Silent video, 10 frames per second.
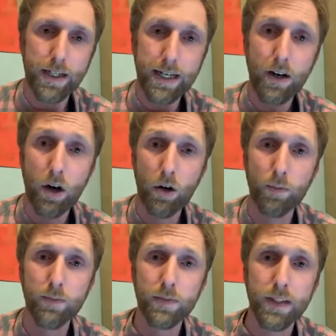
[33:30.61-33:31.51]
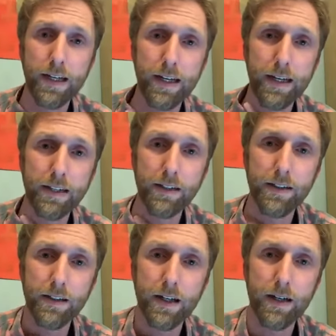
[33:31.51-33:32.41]
get home
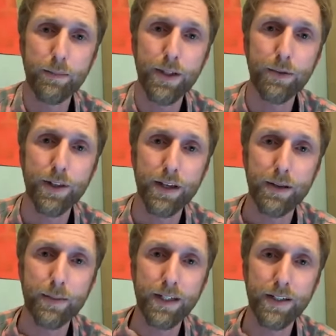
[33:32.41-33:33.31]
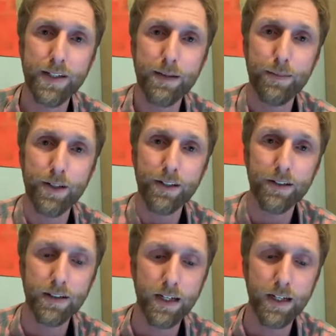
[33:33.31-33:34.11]
and be with him in December